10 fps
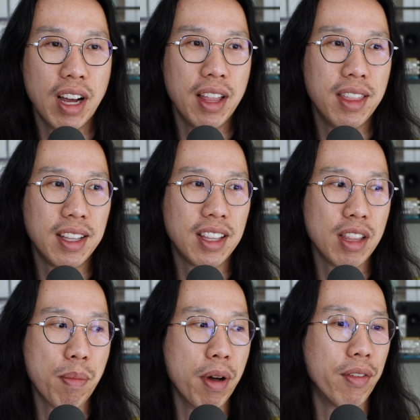I think that
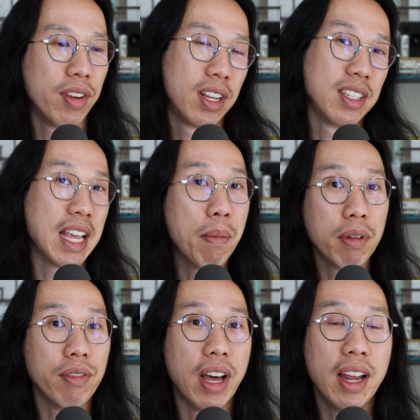the perfect
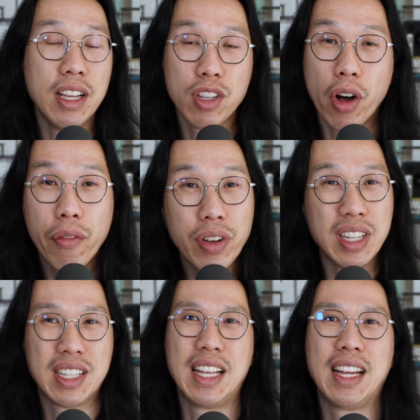example of that is
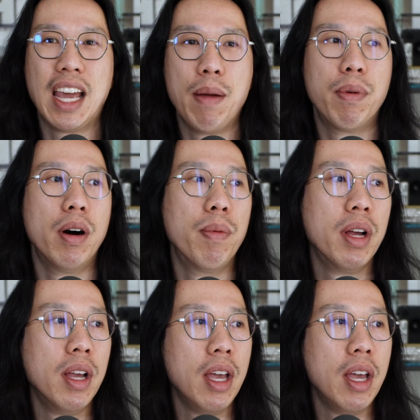obviously K pop.